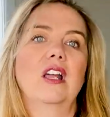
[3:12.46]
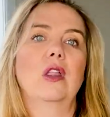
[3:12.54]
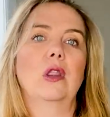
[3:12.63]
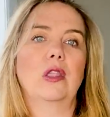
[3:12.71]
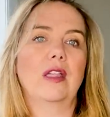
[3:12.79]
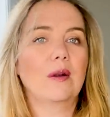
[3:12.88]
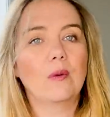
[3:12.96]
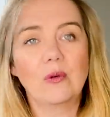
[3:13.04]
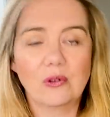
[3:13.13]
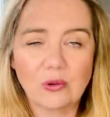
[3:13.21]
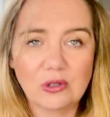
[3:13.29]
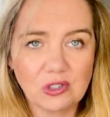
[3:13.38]
They won't
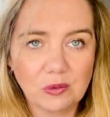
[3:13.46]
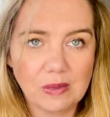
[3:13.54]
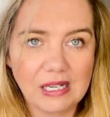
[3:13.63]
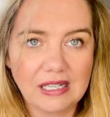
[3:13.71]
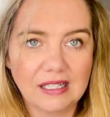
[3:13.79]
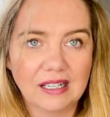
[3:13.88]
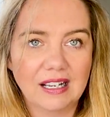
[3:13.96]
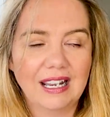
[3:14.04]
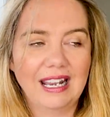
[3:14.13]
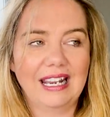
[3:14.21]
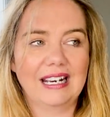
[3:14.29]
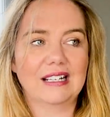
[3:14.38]
know what you mean.
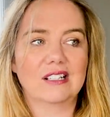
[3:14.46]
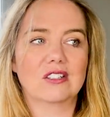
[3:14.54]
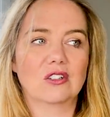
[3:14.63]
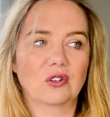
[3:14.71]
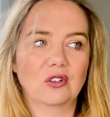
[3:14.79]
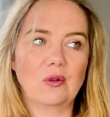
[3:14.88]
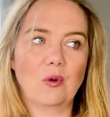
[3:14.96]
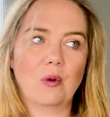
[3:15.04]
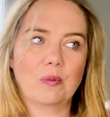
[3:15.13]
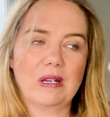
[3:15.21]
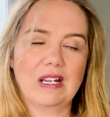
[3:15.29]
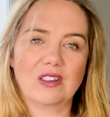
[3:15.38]
And it certainly
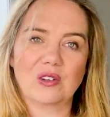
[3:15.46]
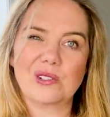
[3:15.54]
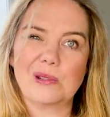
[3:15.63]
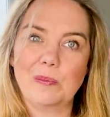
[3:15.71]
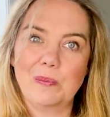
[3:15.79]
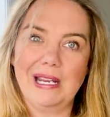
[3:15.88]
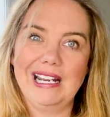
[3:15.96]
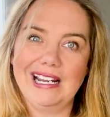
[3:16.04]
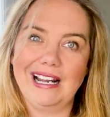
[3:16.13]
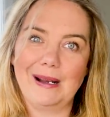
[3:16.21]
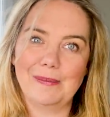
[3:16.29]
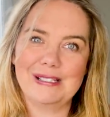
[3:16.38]
won't be in those big
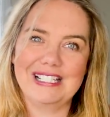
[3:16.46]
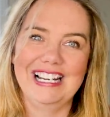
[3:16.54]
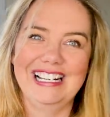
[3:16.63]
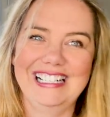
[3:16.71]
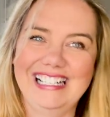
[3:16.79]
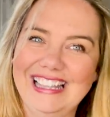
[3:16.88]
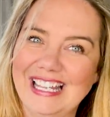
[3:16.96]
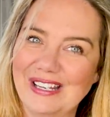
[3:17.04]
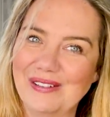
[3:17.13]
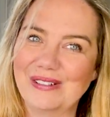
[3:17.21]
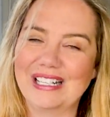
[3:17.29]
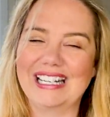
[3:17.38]
cups that
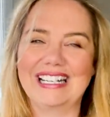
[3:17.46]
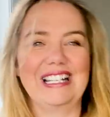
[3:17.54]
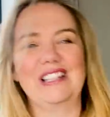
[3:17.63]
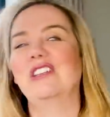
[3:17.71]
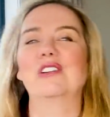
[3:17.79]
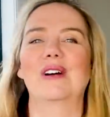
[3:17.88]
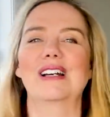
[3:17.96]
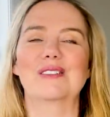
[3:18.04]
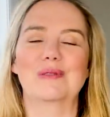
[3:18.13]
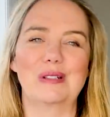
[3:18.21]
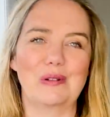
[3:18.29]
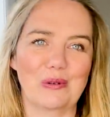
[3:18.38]
you would get in the
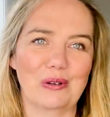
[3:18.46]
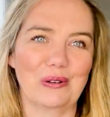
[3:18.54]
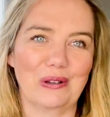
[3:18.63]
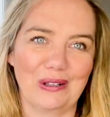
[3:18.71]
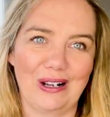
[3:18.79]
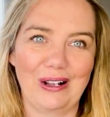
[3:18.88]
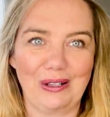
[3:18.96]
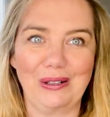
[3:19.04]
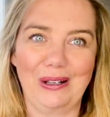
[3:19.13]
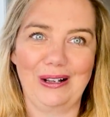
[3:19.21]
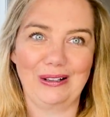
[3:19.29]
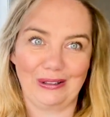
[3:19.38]
US when you order
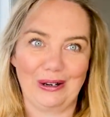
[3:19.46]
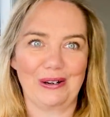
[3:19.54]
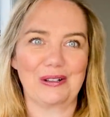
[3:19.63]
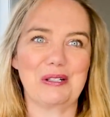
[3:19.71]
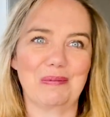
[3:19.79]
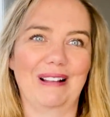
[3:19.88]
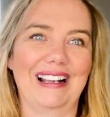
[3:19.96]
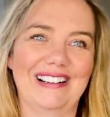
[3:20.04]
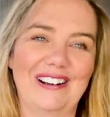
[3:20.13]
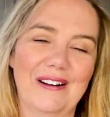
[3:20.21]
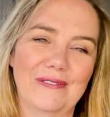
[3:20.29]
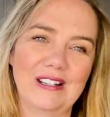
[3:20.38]
a large black
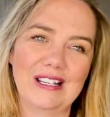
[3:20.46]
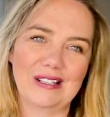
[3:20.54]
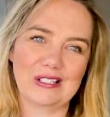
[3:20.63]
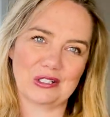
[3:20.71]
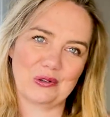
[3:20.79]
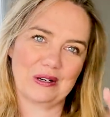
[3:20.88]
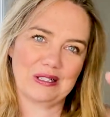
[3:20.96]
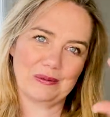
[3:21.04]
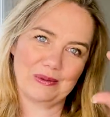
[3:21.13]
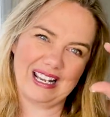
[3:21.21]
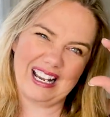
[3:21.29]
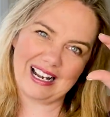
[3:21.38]
coffee. It's going to
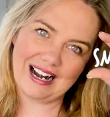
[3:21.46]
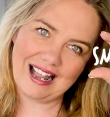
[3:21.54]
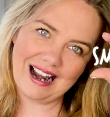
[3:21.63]
be.